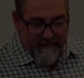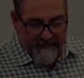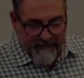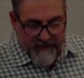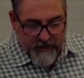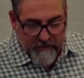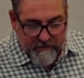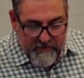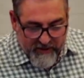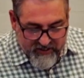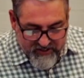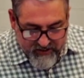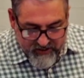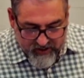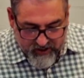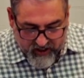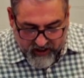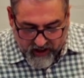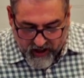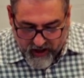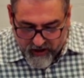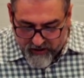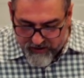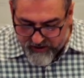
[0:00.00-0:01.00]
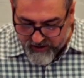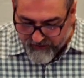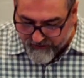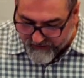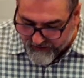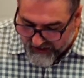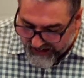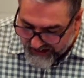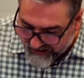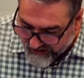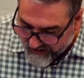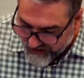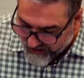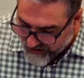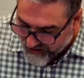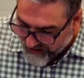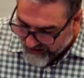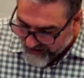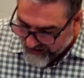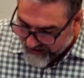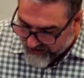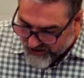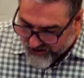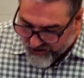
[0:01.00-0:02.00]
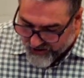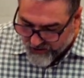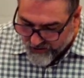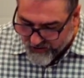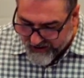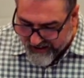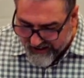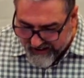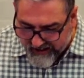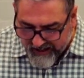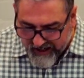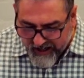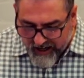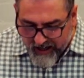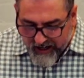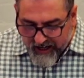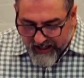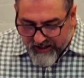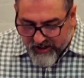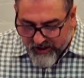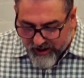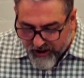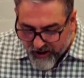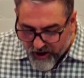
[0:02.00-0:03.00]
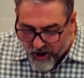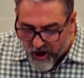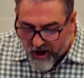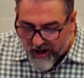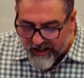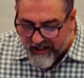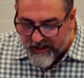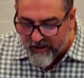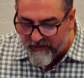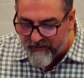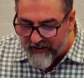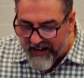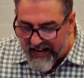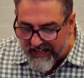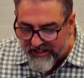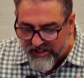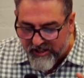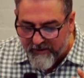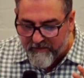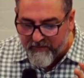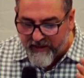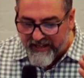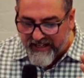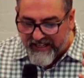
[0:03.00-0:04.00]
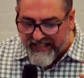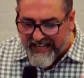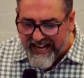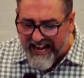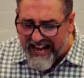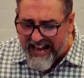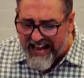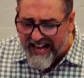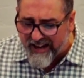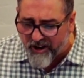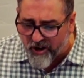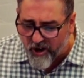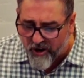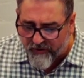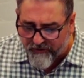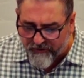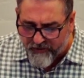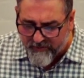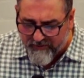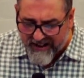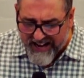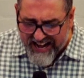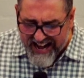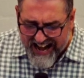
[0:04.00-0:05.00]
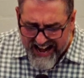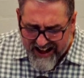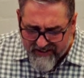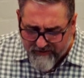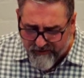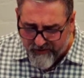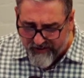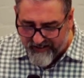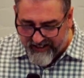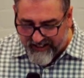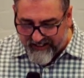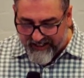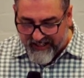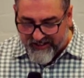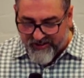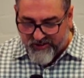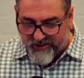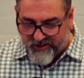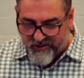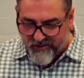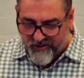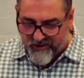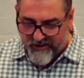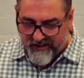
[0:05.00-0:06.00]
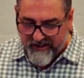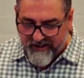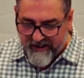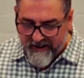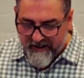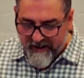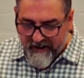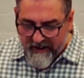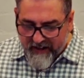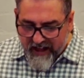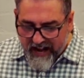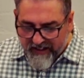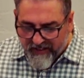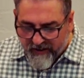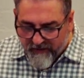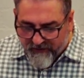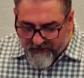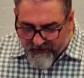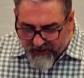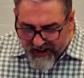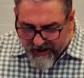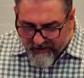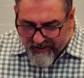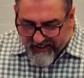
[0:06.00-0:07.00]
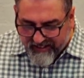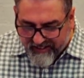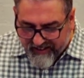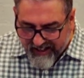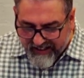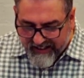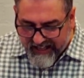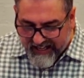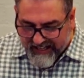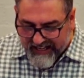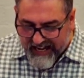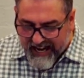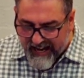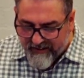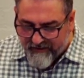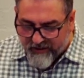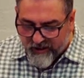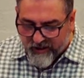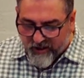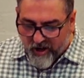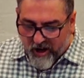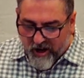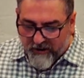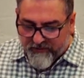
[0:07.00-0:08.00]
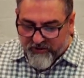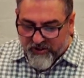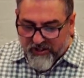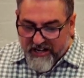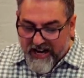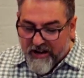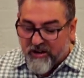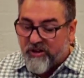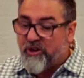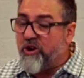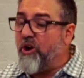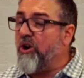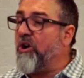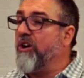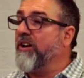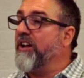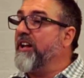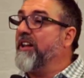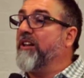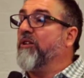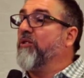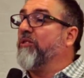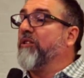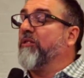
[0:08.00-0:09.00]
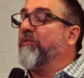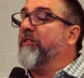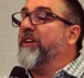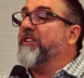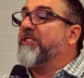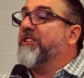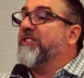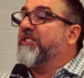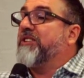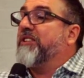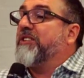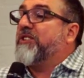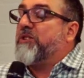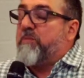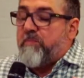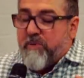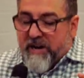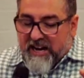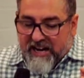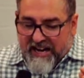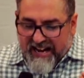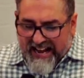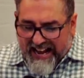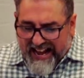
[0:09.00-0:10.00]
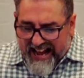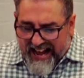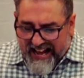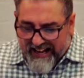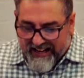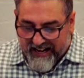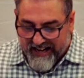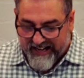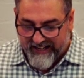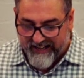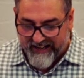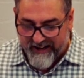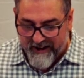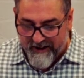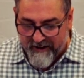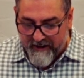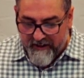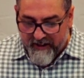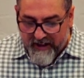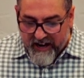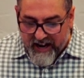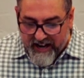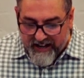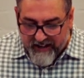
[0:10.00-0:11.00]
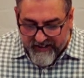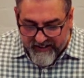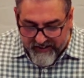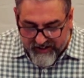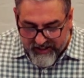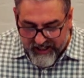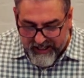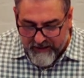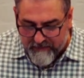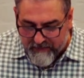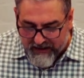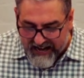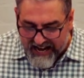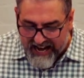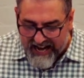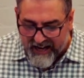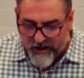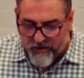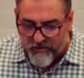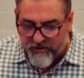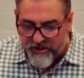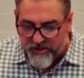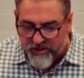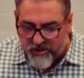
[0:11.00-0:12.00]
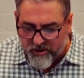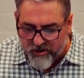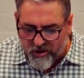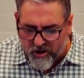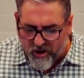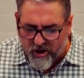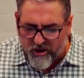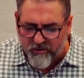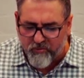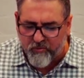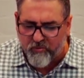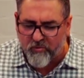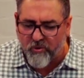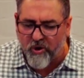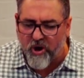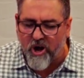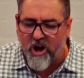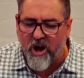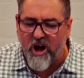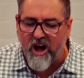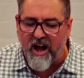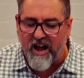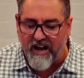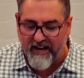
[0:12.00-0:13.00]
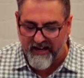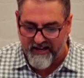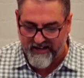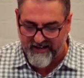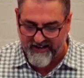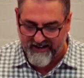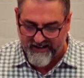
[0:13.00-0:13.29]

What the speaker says: Your business closed, you fail at uni, at school. It's like you've actually been cut off from everything that's good. And the very thing that gave you life's now gone. And all there is despair, heartache, and a deep anguish. God, why?